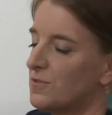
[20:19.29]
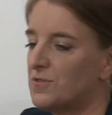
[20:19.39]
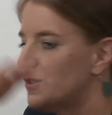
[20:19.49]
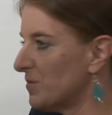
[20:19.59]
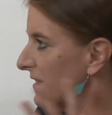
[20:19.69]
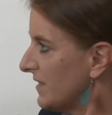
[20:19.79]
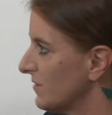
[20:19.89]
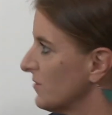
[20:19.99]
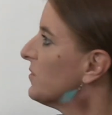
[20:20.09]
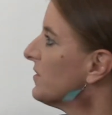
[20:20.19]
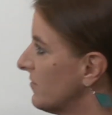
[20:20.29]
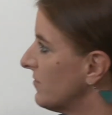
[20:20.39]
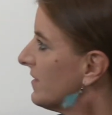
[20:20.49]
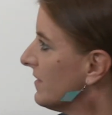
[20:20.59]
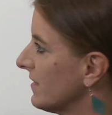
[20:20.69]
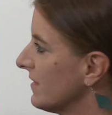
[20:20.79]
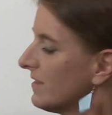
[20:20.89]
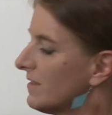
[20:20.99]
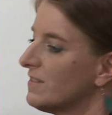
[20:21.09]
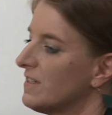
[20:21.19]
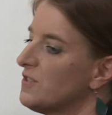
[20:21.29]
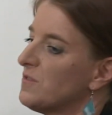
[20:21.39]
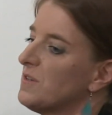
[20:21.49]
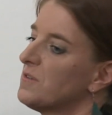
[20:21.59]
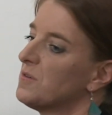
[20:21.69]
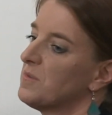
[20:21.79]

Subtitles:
to Germany, to whatever in the Central Europe,